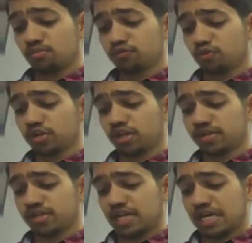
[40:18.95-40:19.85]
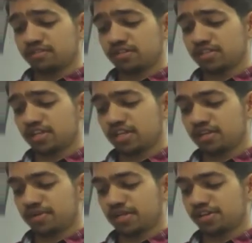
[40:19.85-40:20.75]
Sum of all chemical activities
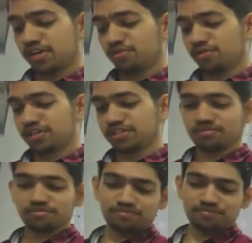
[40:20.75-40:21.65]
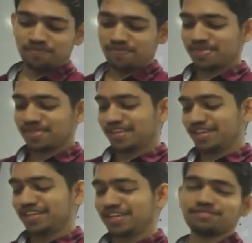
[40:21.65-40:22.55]
taking place in an organism
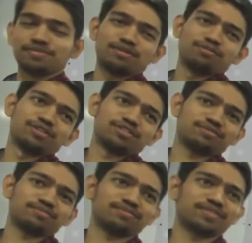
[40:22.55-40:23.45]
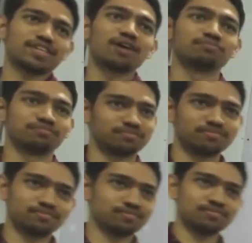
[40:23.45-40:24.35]
is metabolism. Sum.
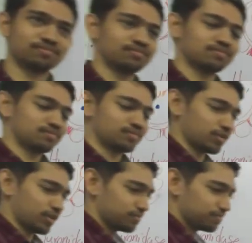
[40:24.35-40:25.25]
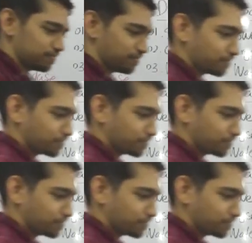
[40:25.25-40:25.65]
Okay.